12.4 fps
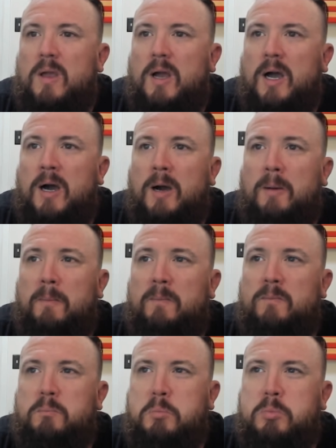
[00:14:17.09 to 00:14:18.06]

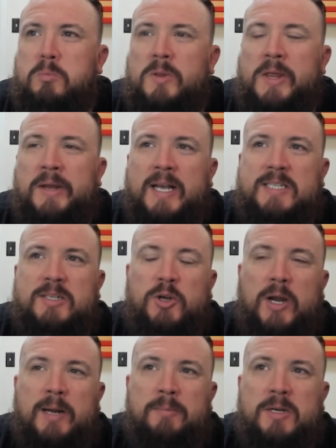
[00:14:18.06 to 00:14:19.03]
The next
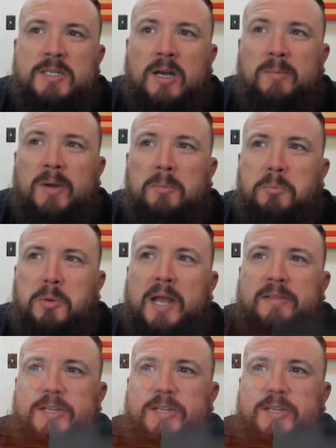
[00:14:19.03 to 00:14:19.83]
trade I'm going to talk about, Bradley